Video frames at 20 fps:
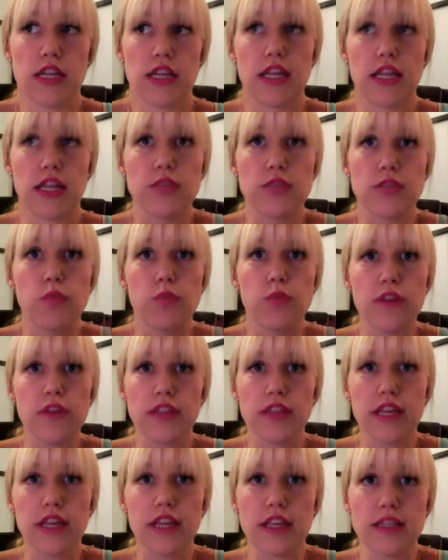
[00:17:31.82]
it's worth,
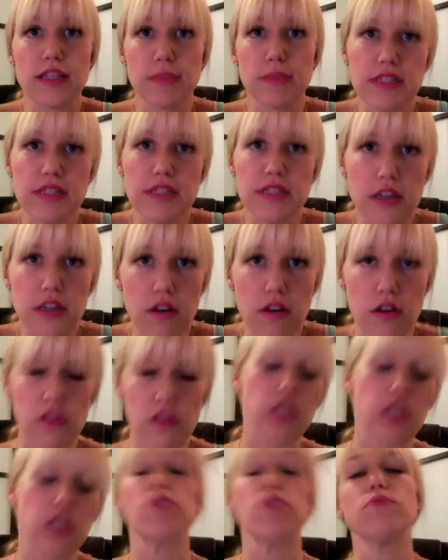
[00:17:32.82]
like, it's a big deal.
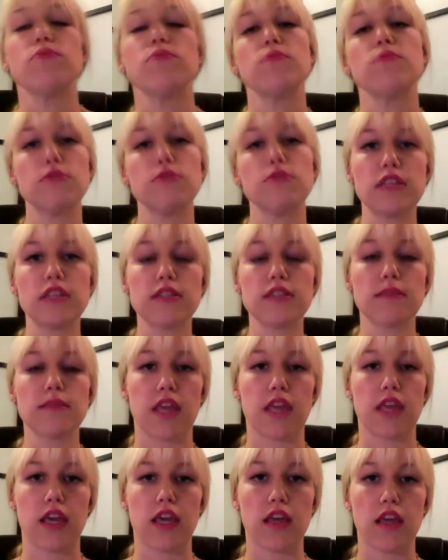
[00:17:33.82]
Like, you did
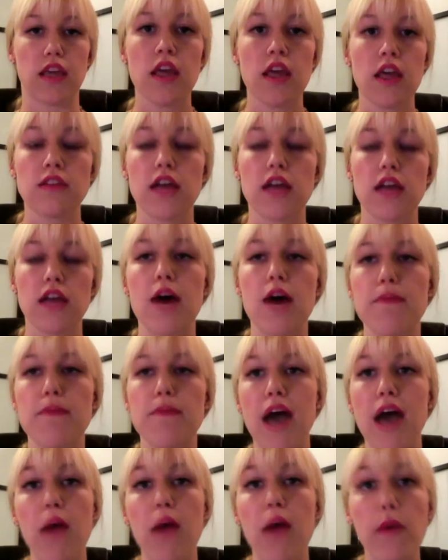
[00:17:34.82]
something.
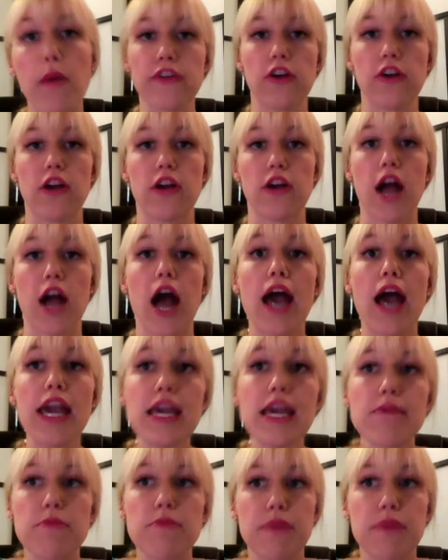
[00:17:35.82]
However, I
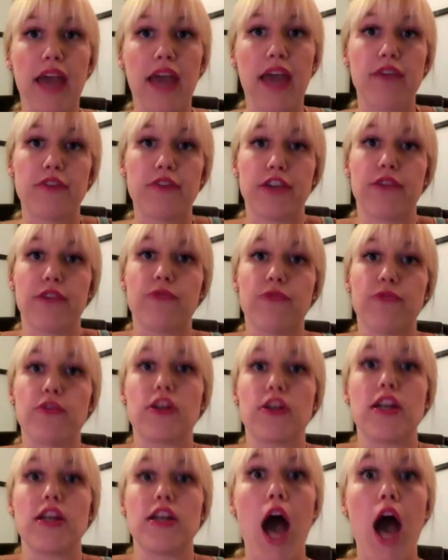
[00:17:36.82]
am a big advocate for
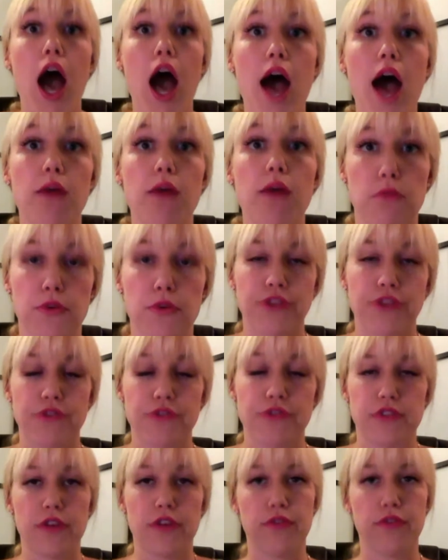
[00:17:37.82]
not rewarding
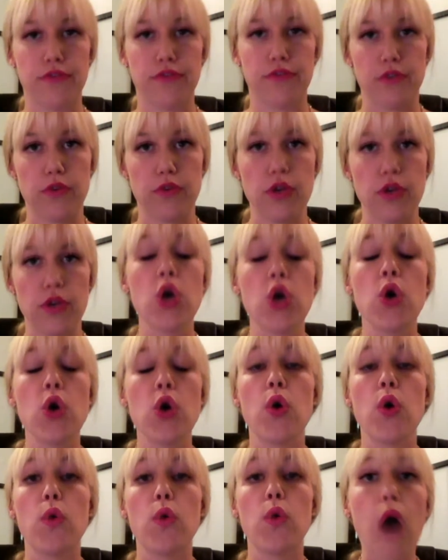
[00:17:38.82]
yourself with food.
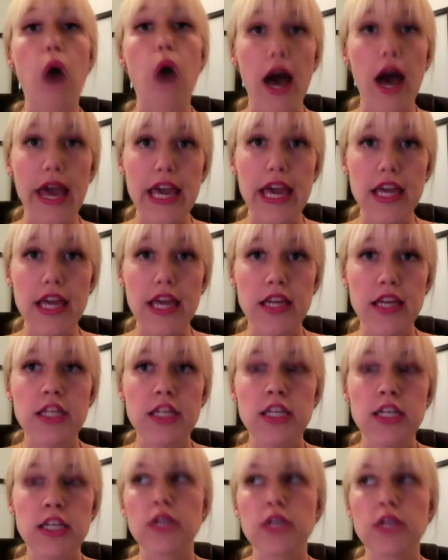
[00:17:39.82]
Why?
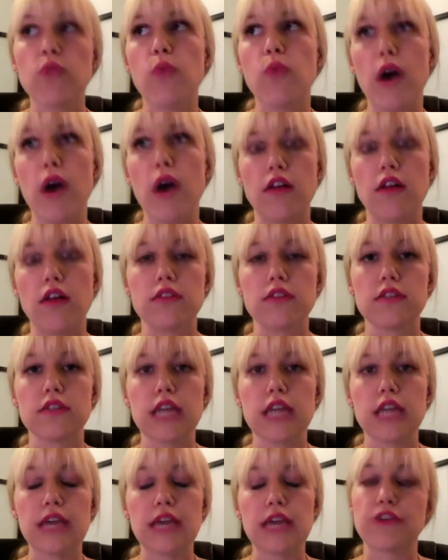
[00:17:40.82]
Well,
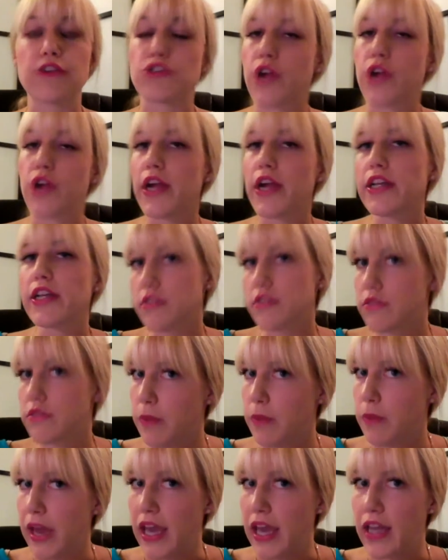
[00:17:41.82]
if you're trying to
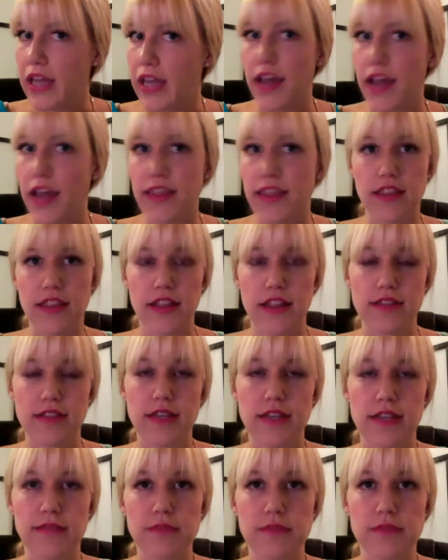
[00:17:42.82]
lose weight, I think that
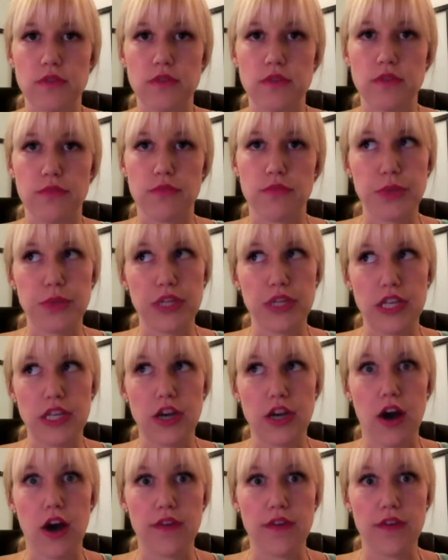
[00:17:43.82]
seems really
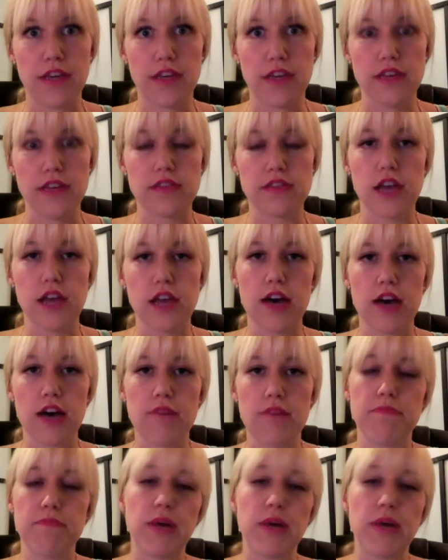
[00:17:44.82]
obvious.
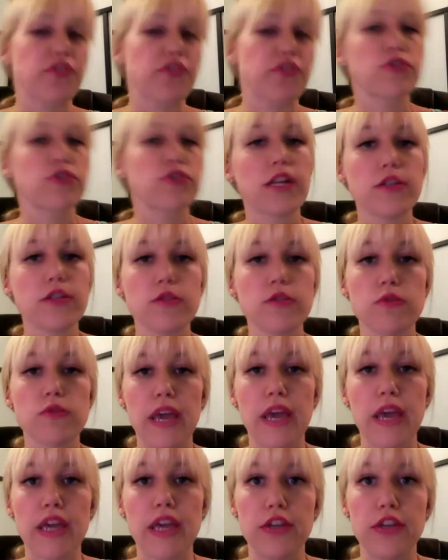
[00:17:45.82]
But if you're trying to lose
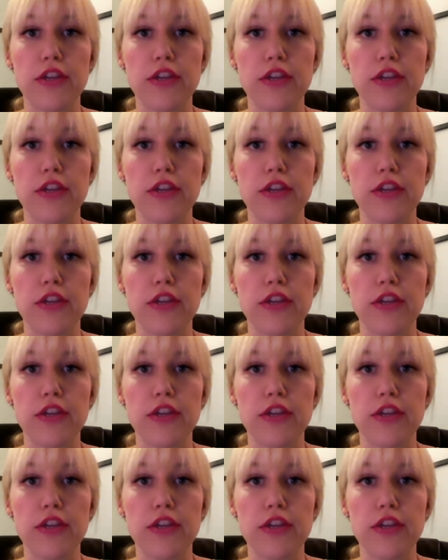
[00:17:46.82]
weight,